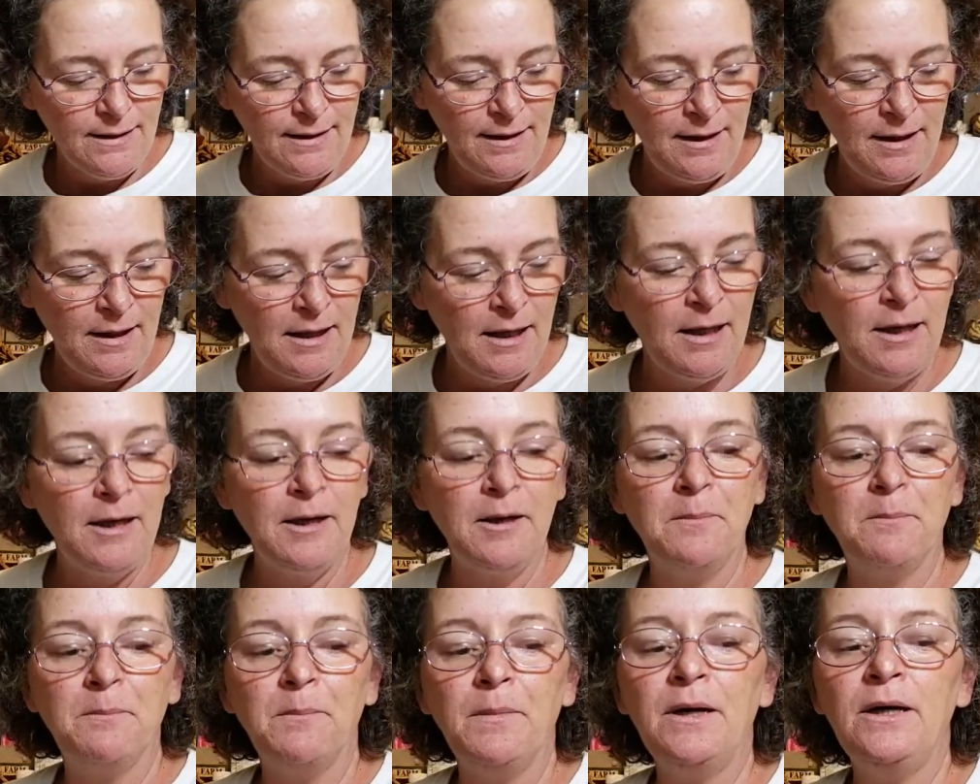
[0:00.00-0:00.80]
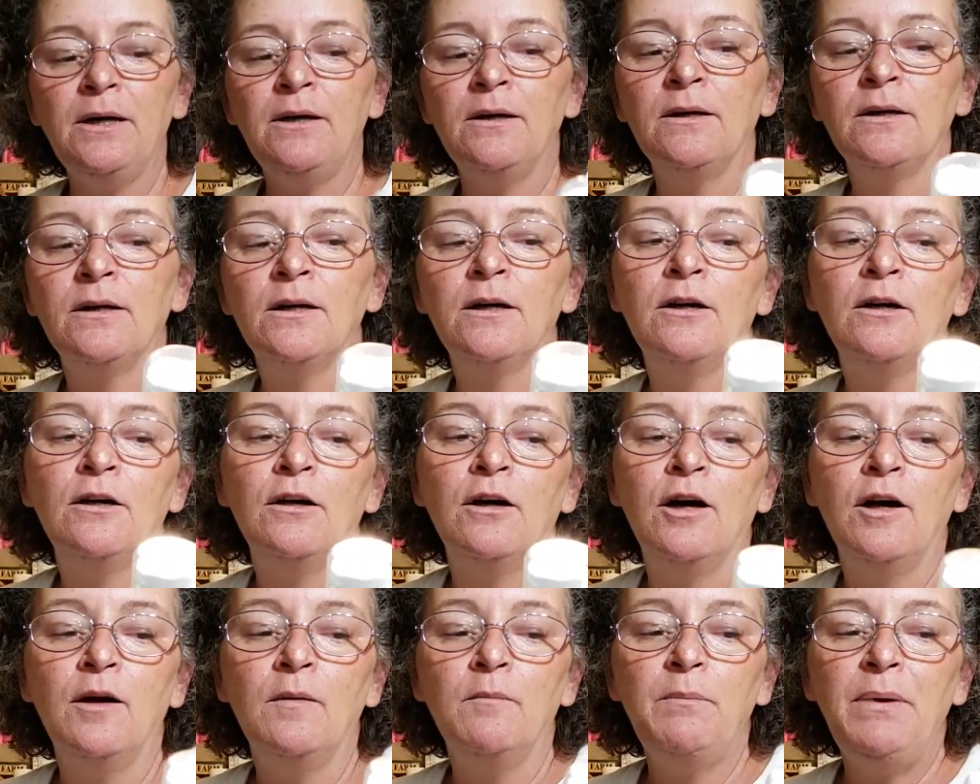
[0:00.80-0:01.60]
came
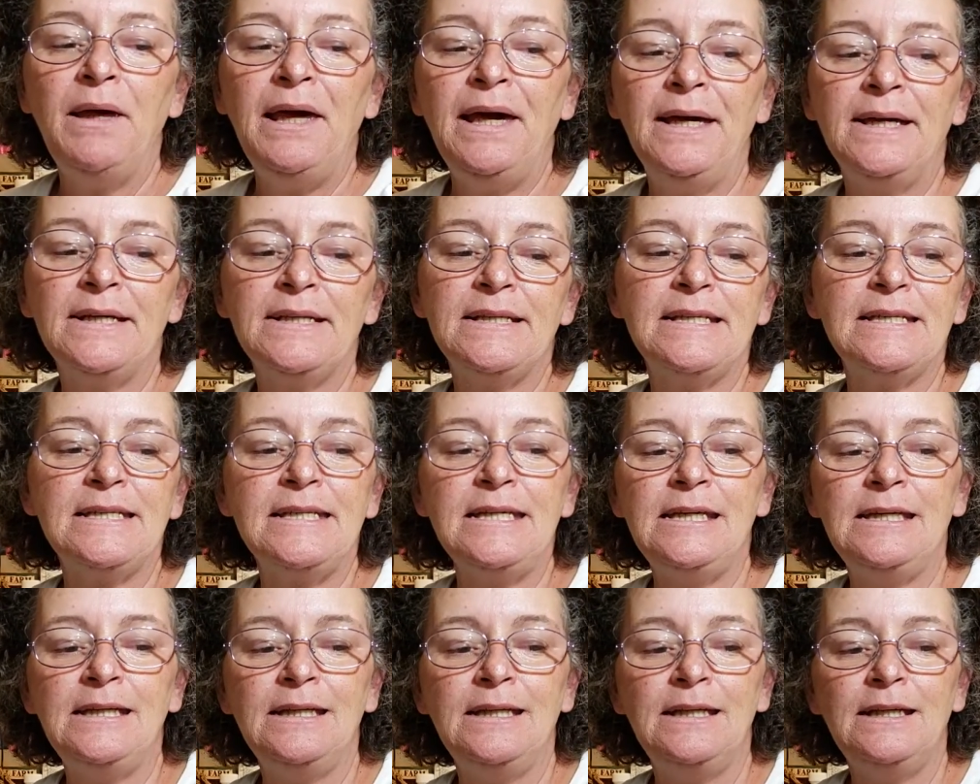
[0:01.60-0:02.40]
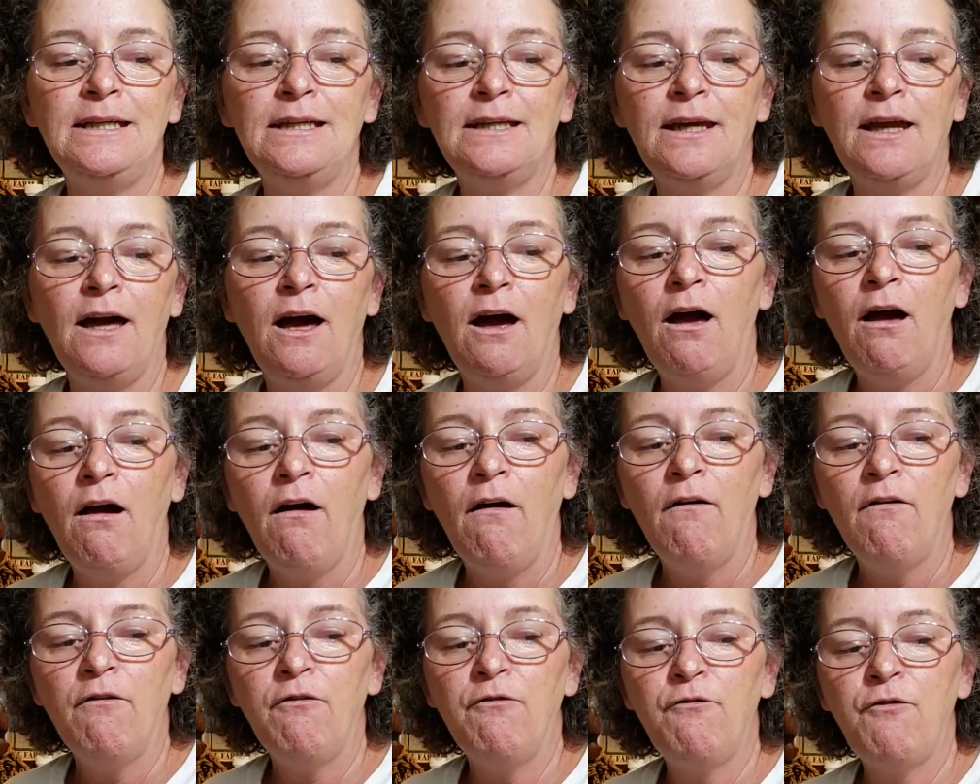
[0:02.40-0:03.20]
Pantene
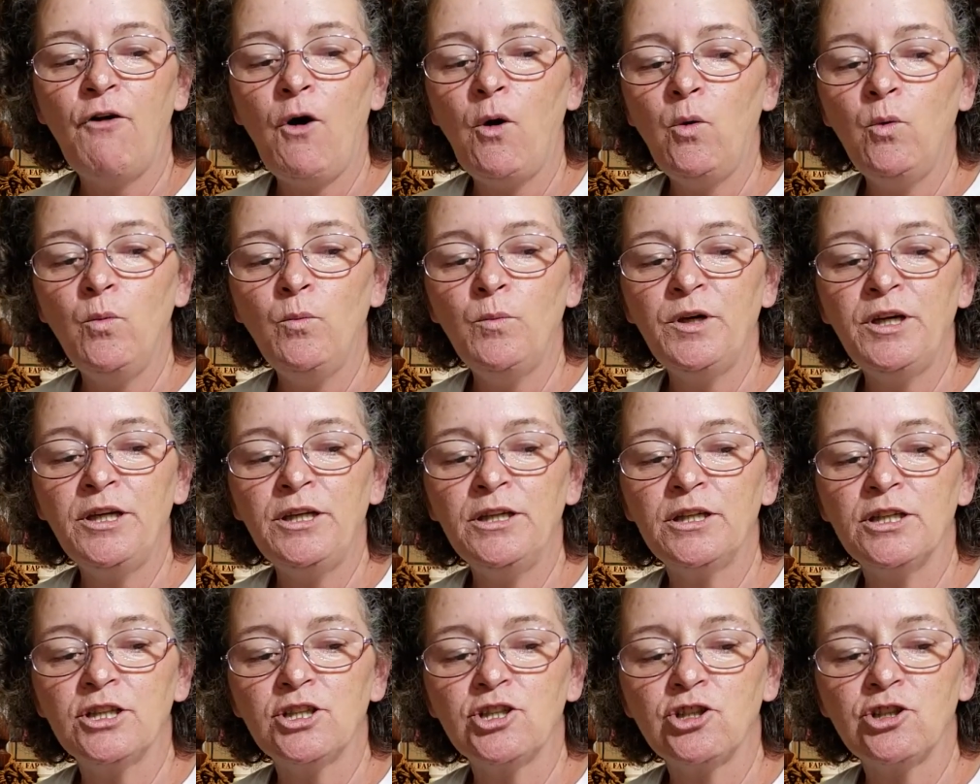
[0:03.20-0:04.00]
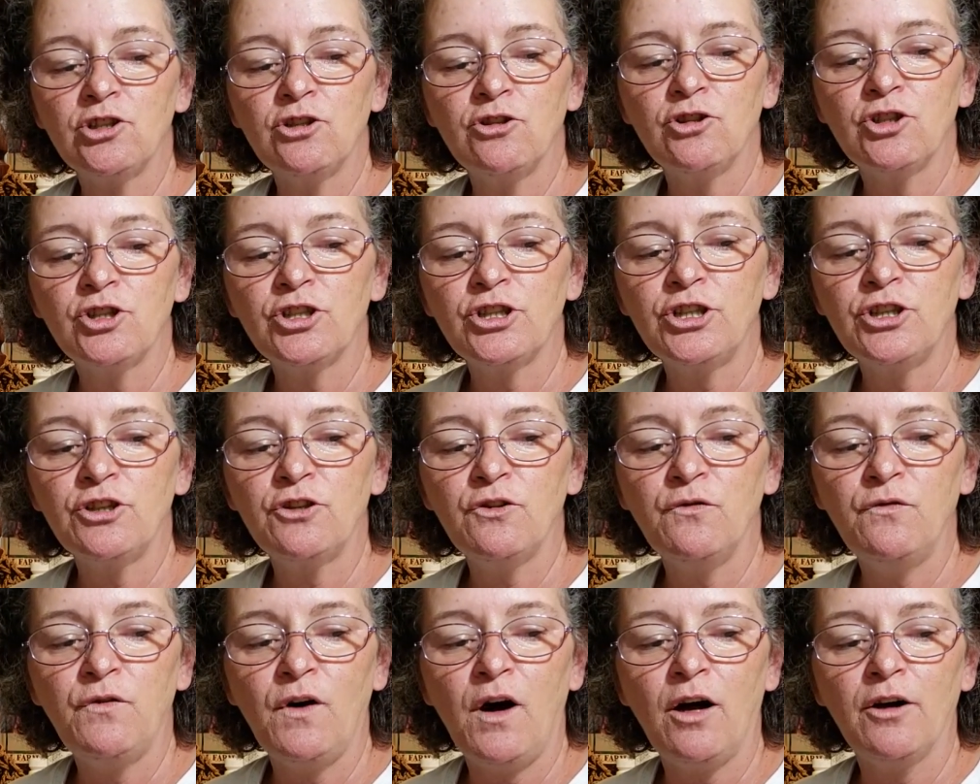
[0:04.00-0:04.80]
foam conditioner,
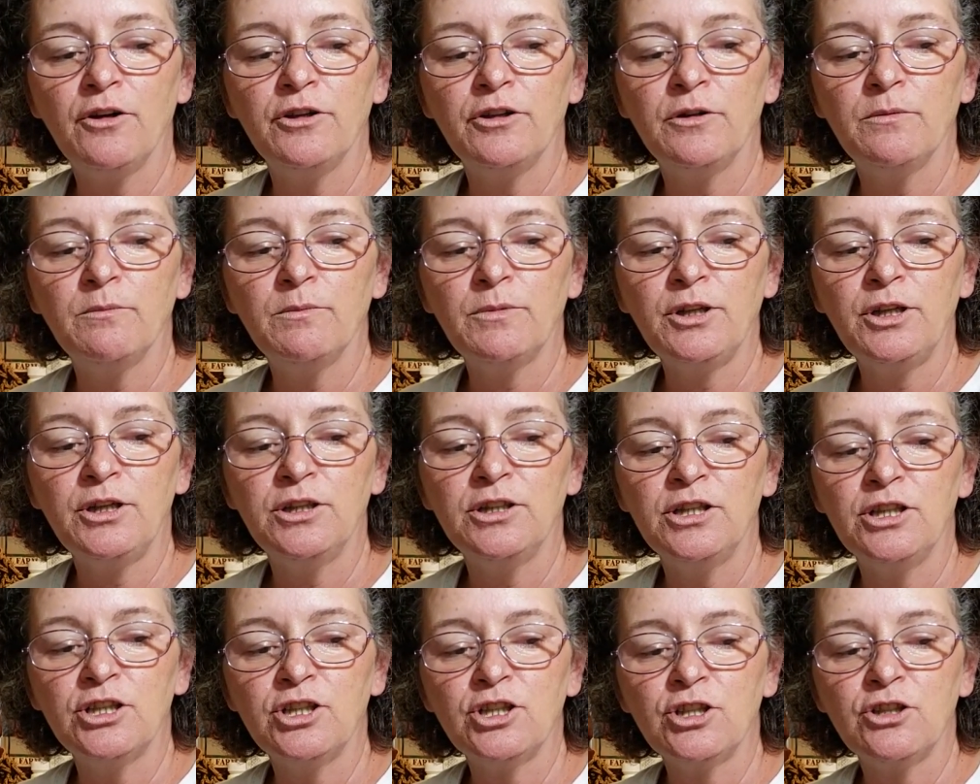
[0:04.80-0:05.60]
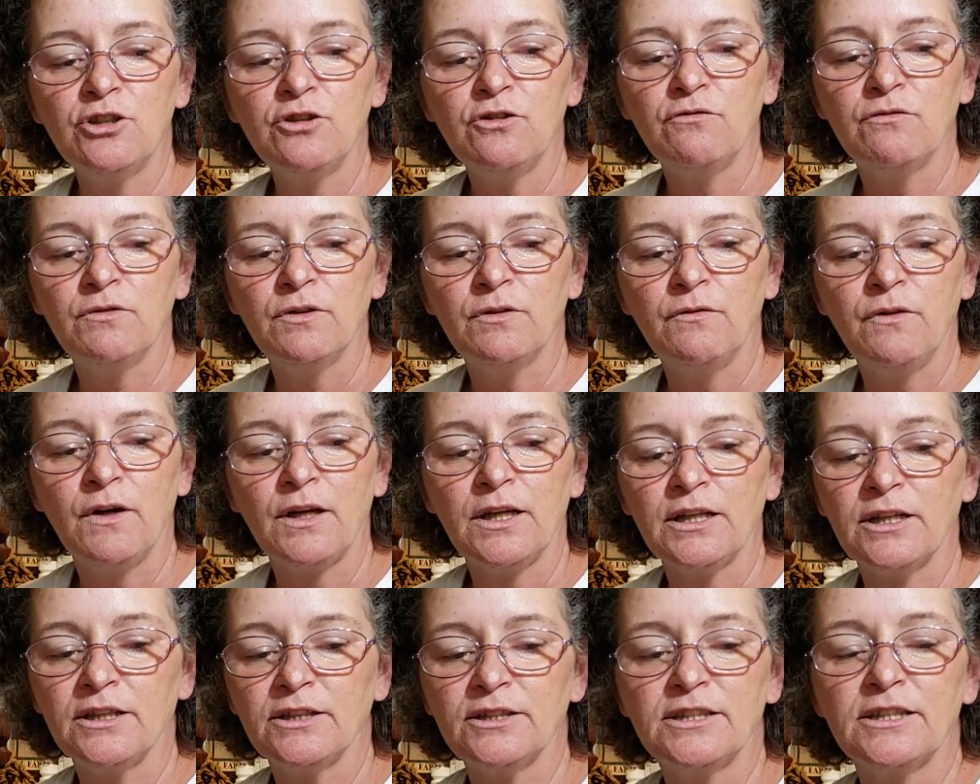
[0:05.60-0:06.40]
sheer volume, conditioner
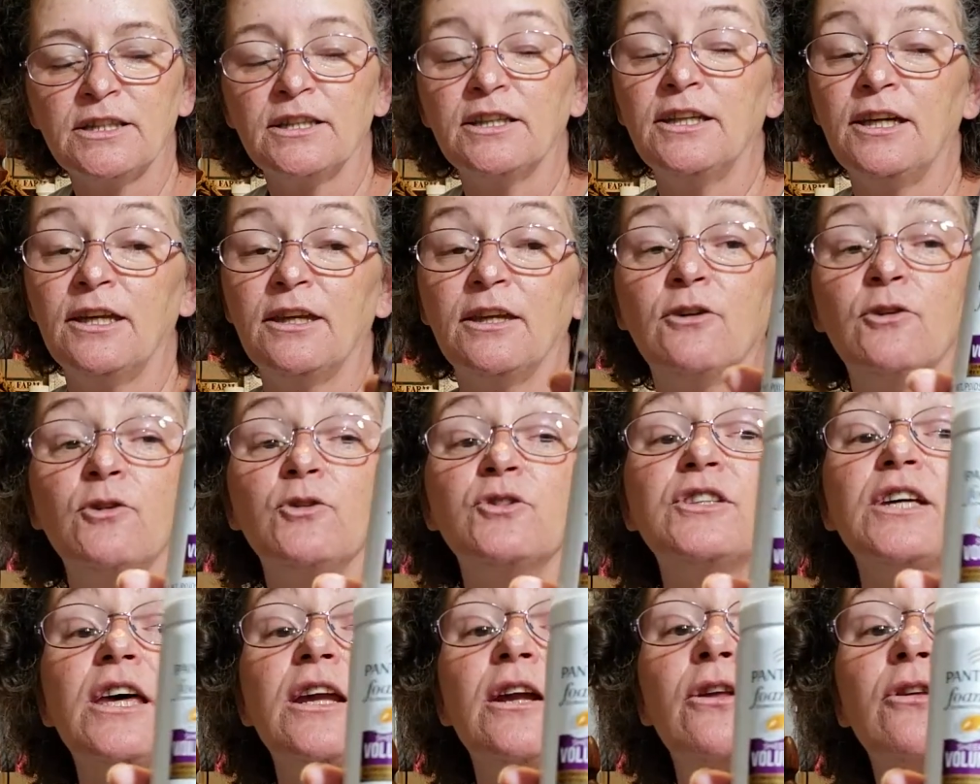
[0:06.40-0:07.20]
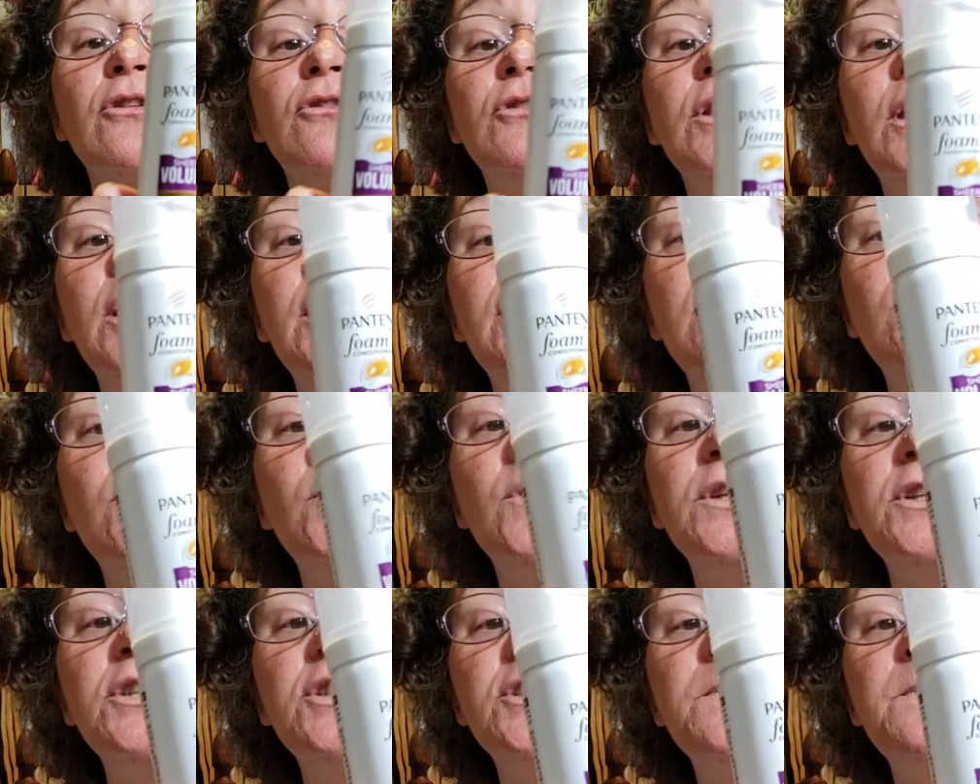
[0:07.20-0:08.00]
revitalization. Yeah, there goes that other
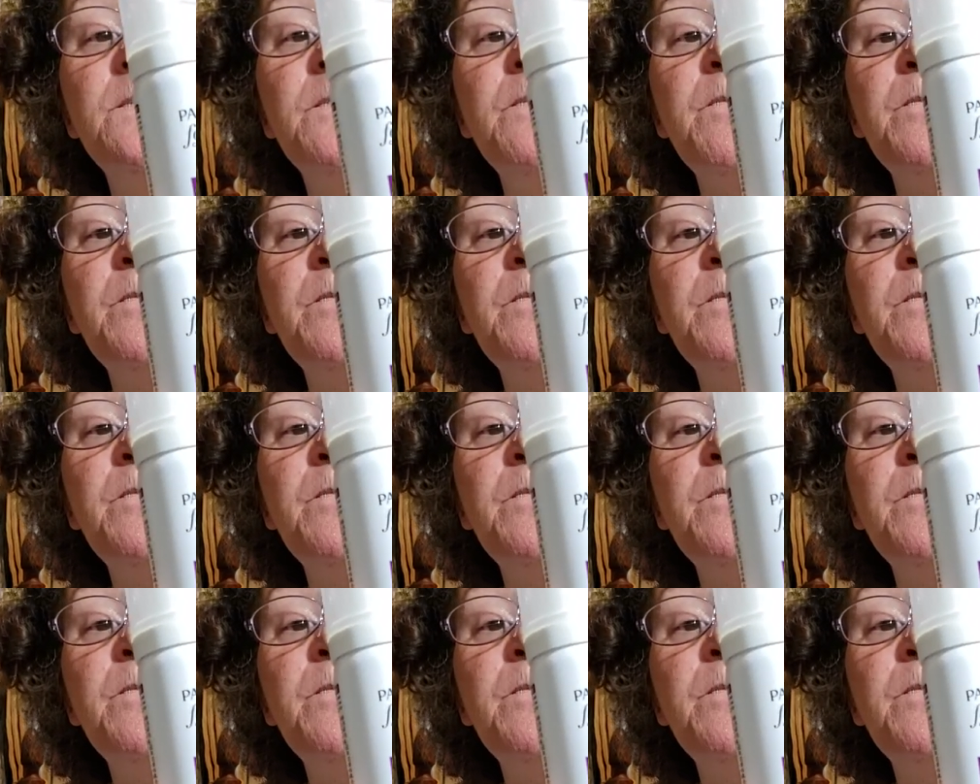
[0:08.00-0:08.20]
language.